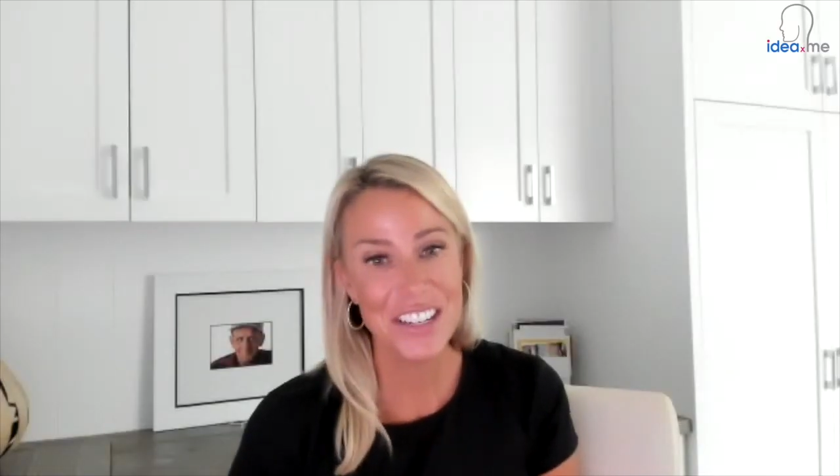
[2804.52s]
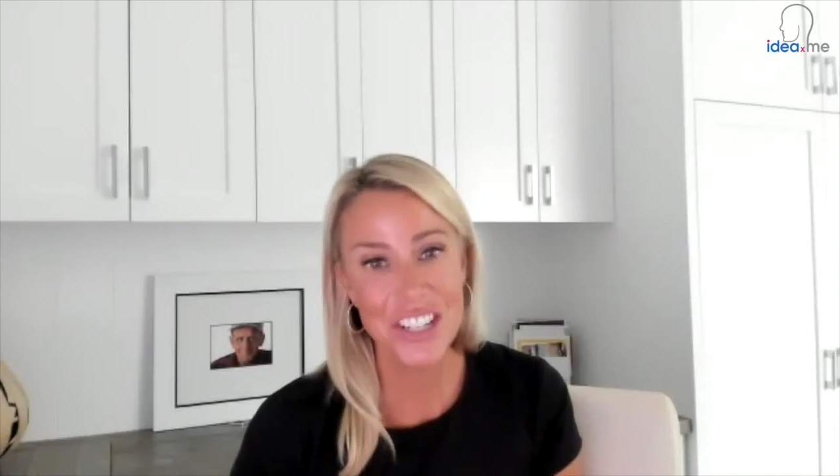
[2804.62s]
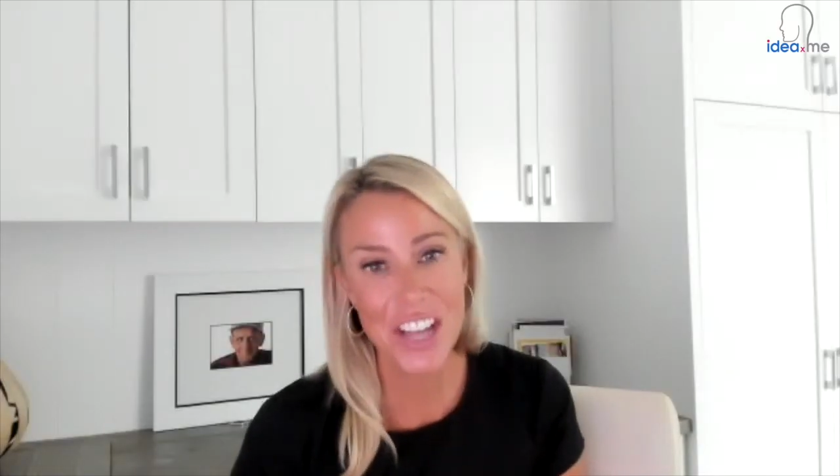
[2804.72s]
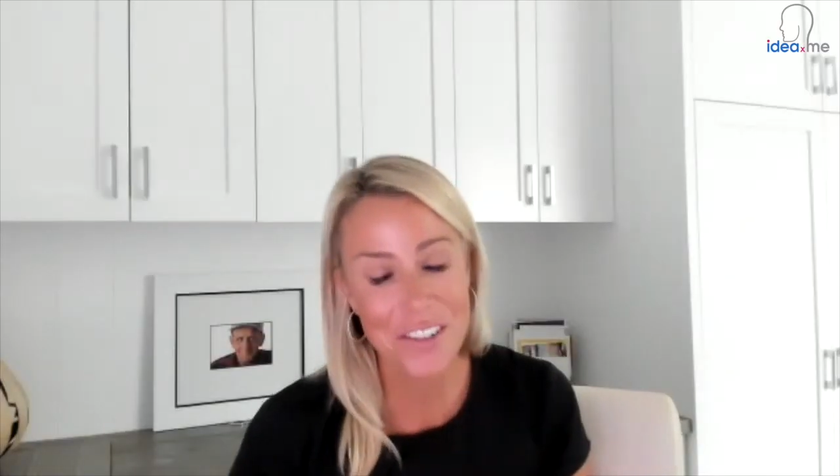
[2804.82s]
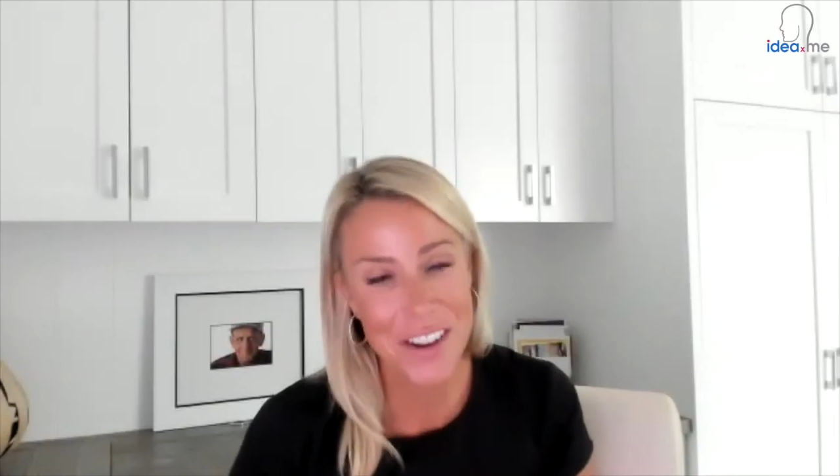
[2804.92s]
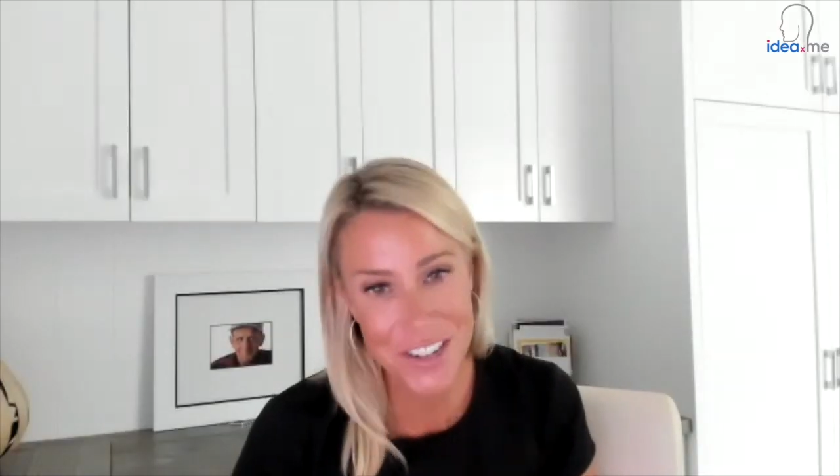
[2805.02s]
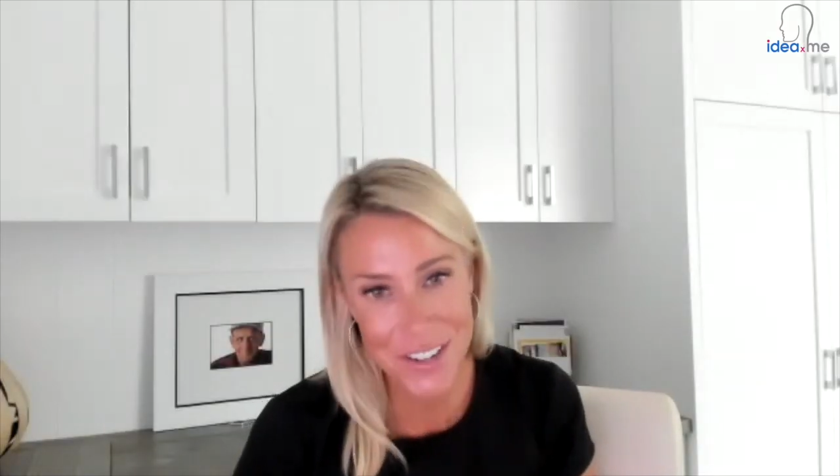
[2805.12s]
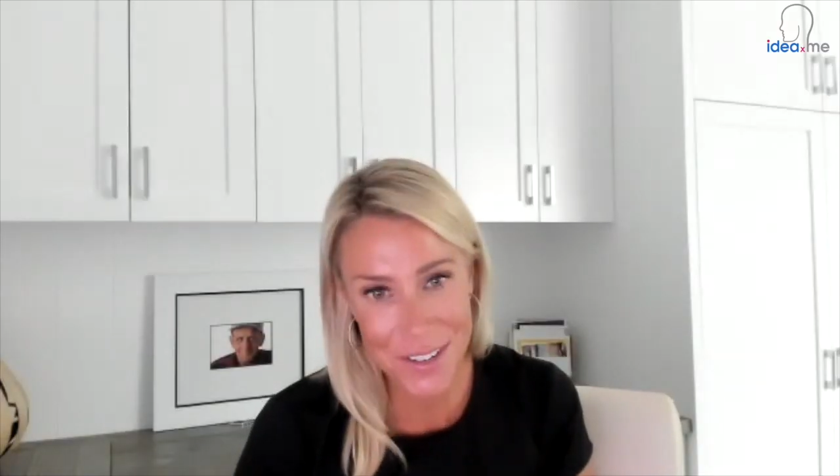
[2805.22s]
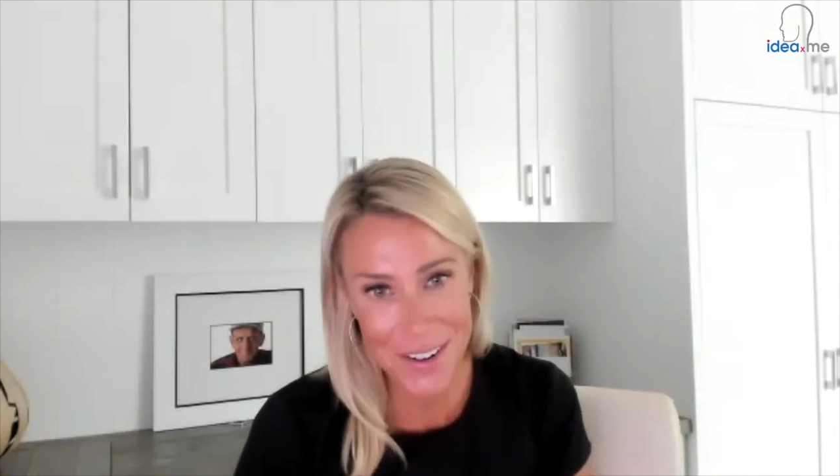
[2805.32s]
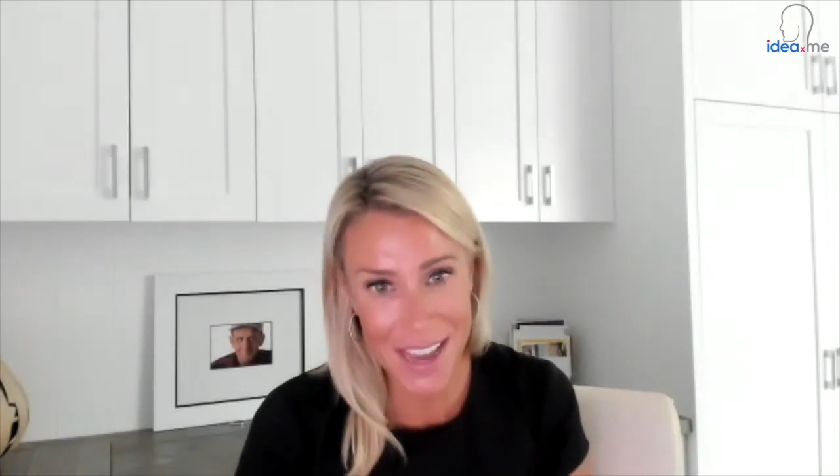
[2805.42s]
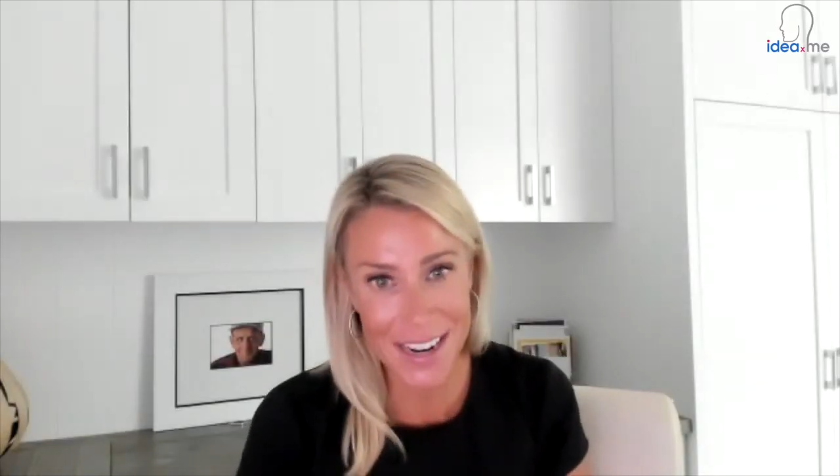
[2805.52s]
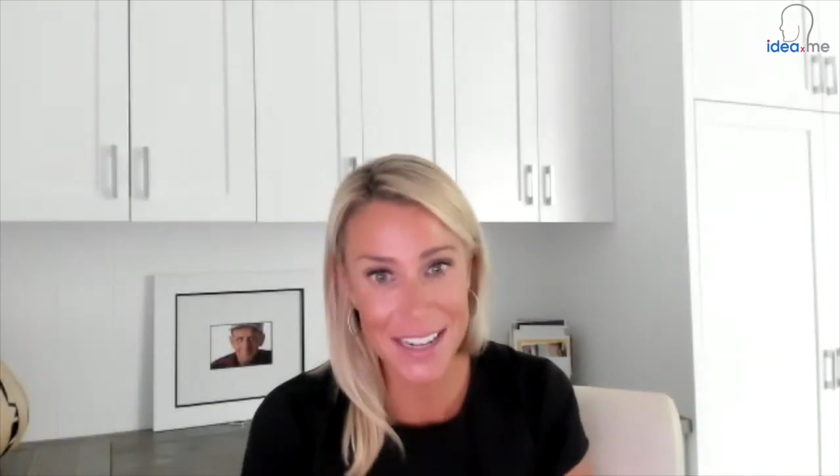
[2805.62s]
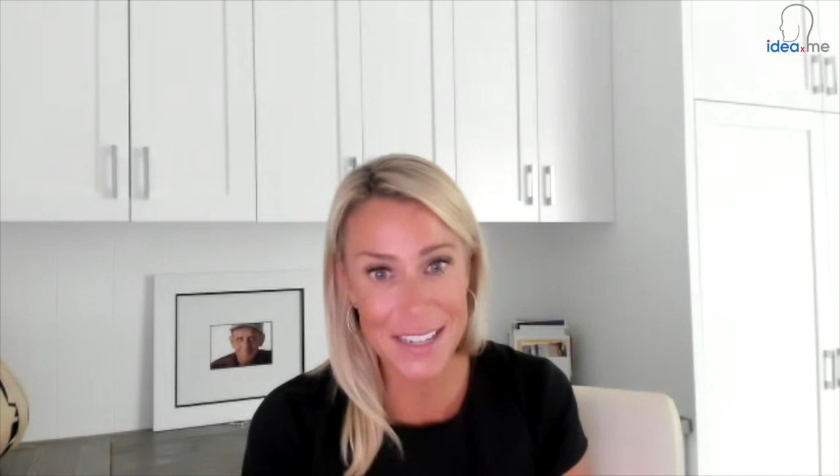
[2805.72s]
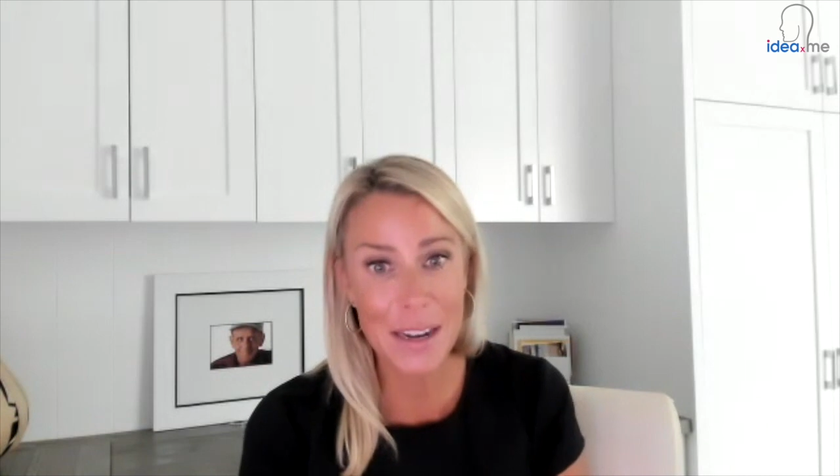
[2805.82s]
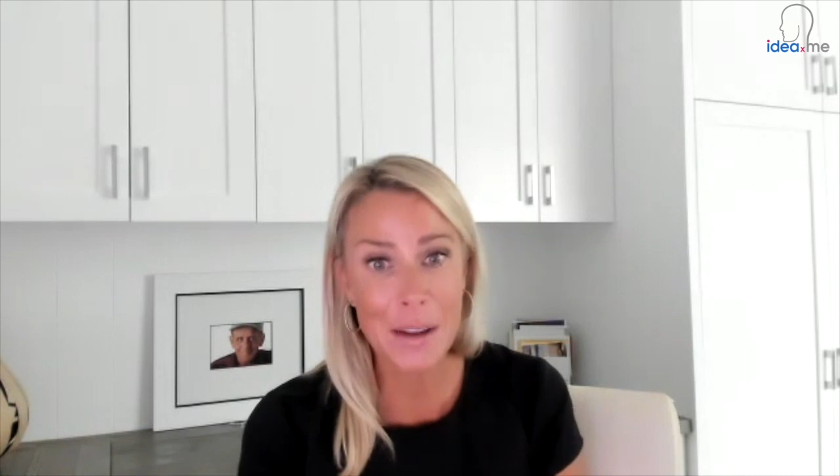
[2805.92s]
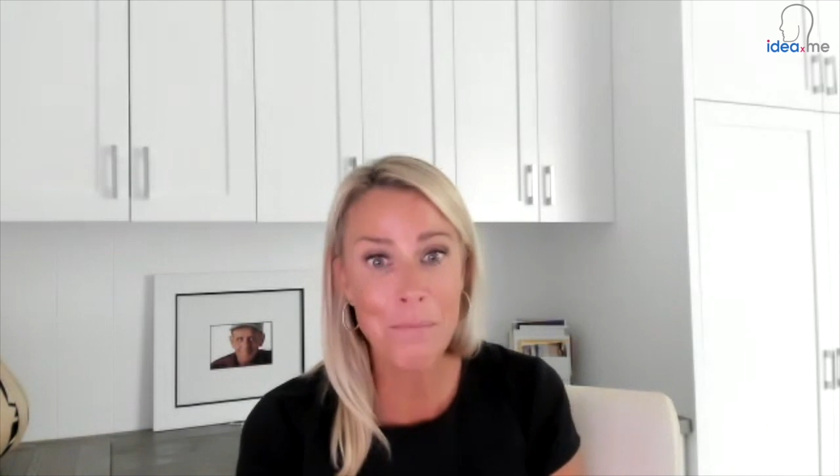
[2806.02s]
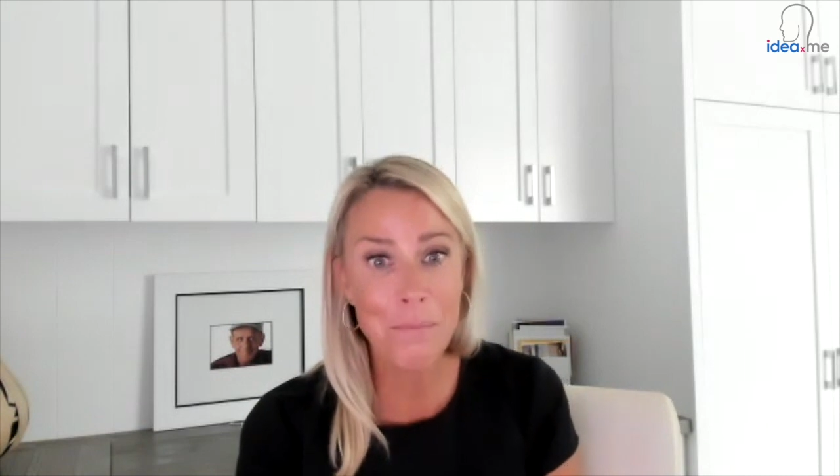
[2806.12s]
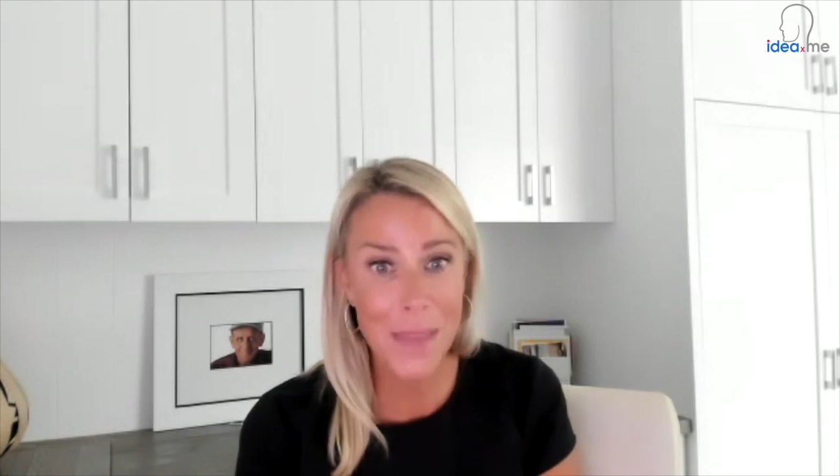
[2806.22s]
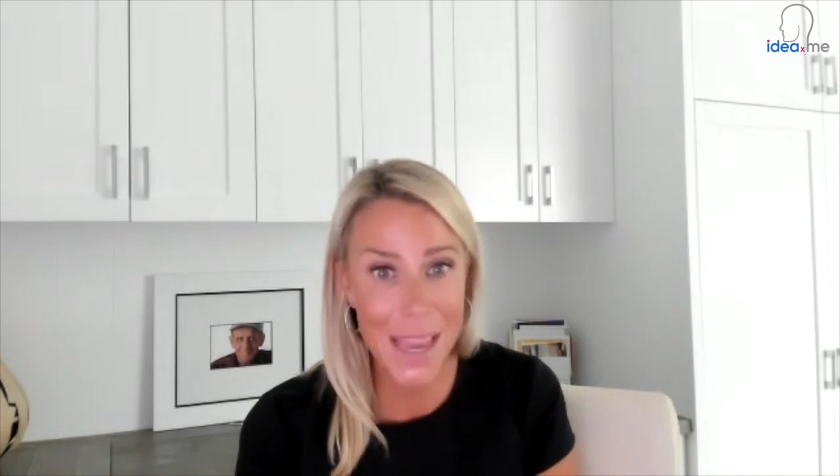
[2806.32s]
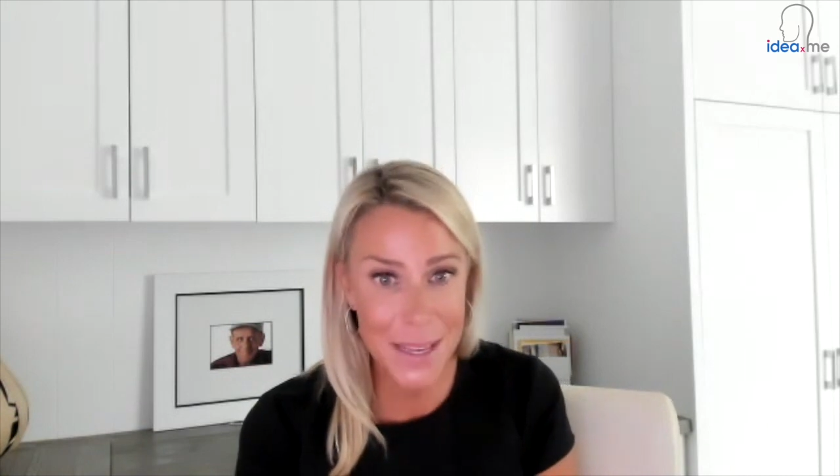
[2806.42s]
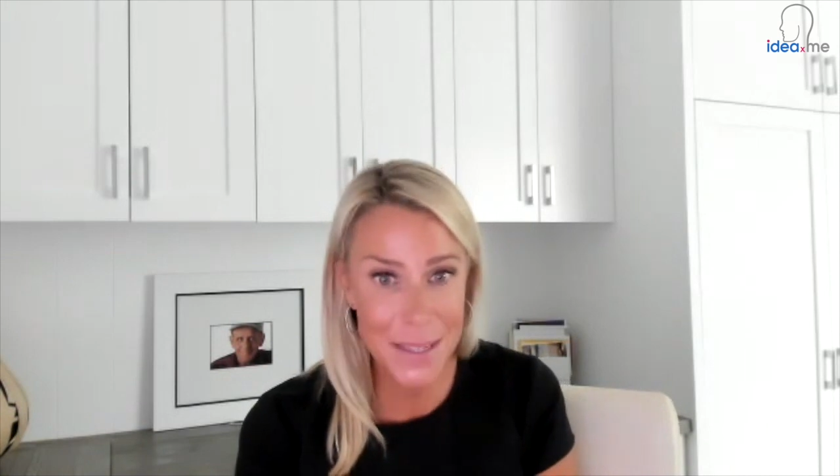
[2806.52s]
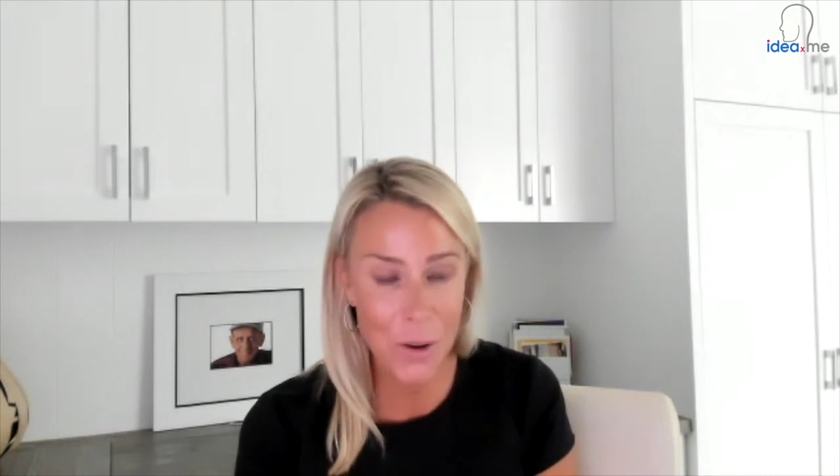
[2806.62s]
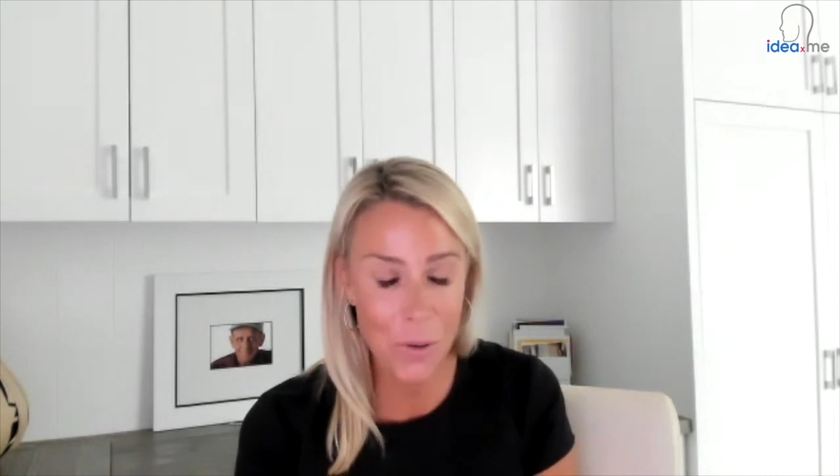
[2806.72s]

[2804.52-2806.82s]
Generations United is an amazing